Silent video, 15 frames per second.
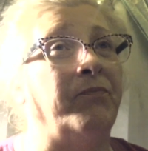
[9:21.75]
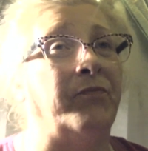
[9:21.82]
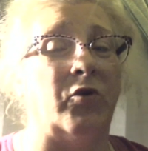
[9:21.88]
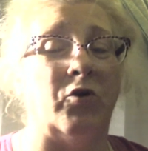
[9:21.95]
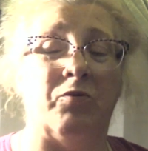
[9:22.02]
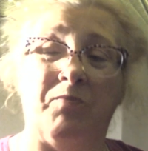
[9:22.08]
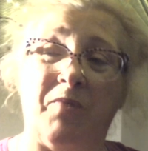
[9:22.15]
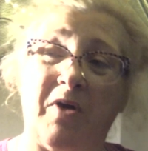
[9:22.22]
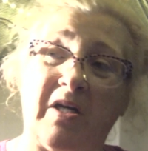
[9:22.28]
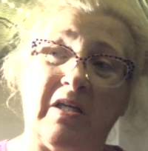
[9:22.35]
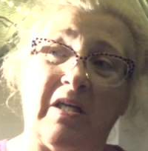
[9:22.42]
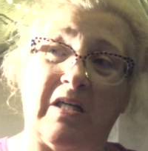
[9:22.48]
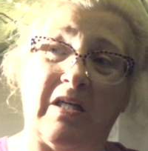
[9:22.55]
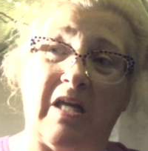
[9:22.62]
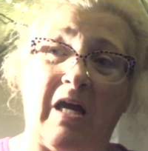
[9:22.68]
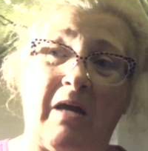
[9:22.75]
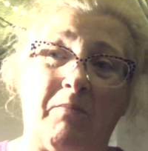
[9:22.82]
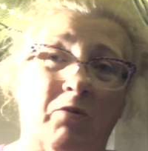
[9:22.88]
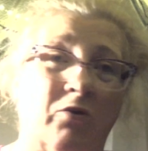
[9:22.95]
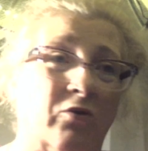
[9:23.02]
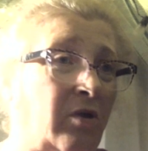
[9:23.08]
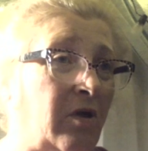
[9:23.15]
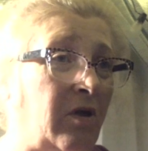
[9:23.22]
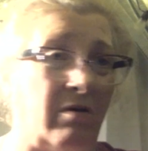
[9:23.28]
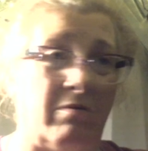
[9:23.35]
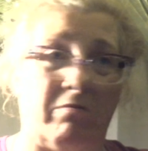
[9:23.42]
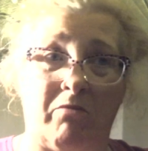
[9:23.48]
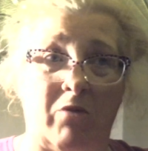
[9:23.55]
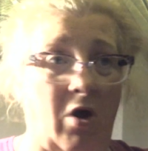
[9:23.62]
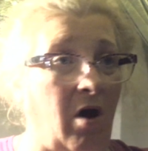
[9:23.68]
there's picnic tables
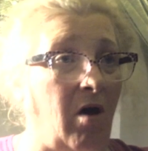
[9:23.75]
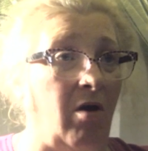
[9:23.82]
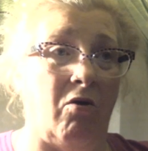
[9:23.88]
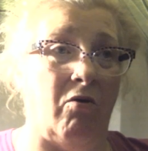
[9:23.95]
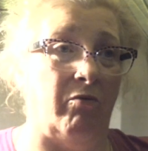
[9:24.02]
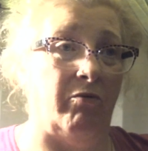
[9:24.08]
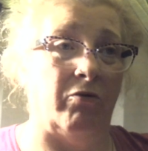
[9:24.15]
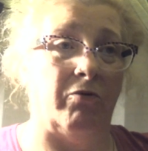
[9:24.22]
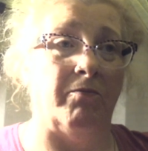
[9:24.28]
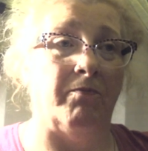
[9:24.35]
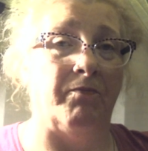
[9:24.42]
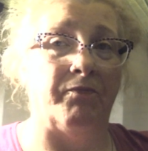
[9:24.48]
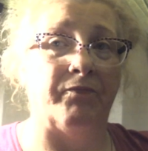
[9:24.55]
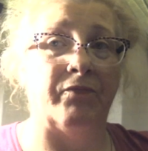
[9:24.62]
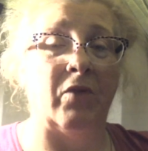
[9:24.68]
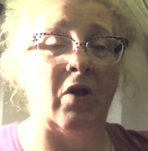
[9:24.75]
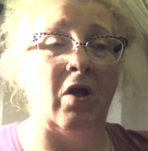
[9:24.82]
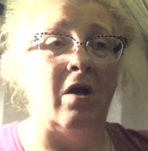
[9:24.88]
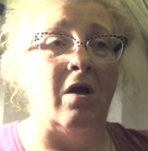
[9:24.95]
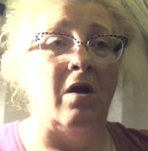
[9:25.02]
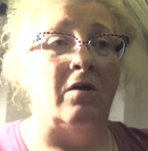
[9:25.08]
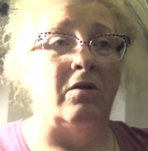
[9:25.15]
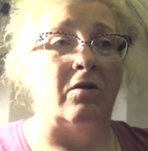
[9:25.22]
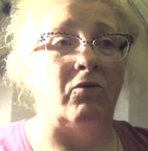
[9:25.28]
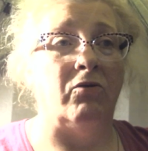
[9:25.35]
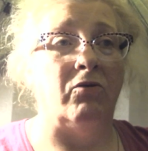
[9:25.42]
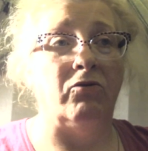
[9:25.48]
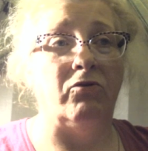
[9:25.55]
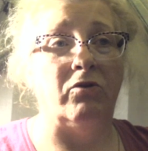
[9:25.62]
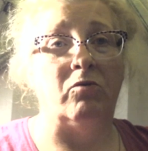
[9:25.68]
all over. So
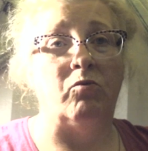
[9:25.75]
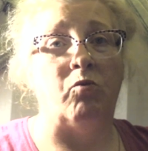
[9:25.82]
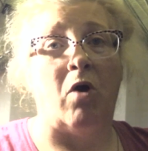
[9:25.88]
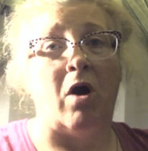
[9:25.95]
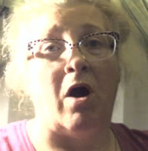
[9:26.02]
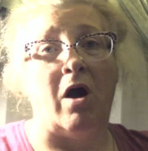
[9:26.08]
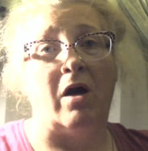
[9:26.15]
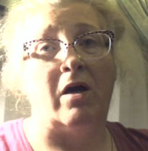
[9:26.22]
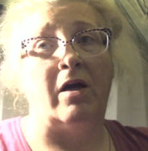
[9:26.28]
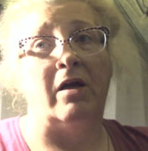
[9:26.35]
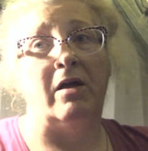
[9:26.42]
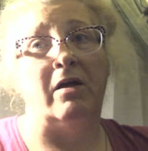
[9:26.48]
you just walk